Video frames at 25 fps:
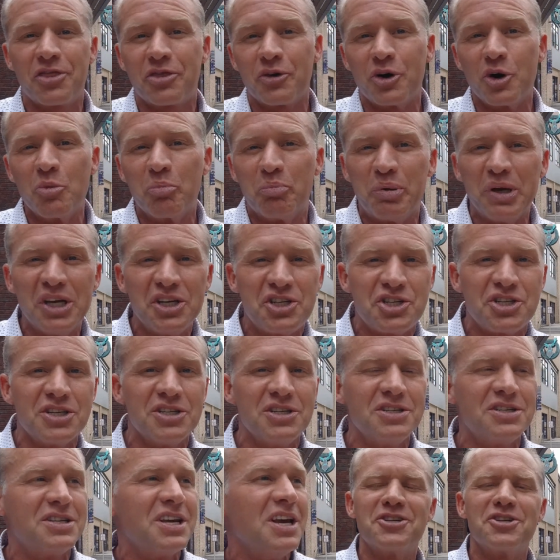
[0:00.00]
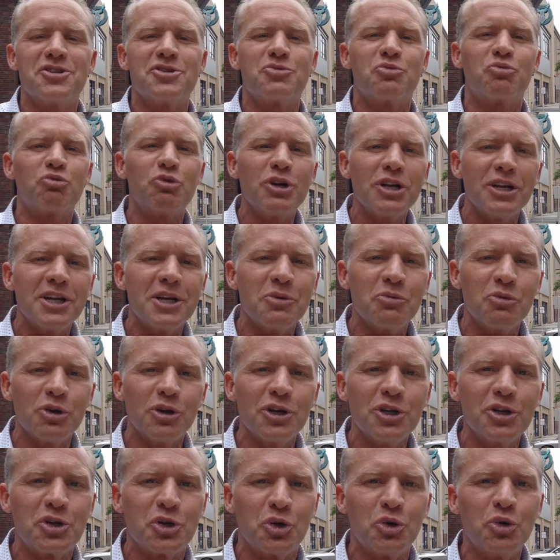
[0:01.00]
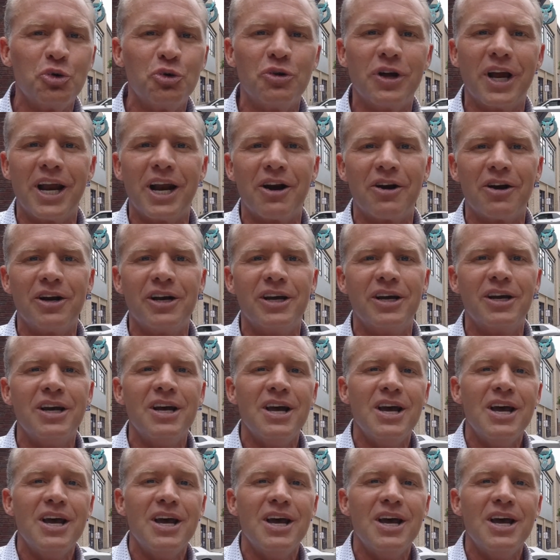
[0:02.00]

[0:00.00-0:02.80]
throw pitches. It's just really cool area.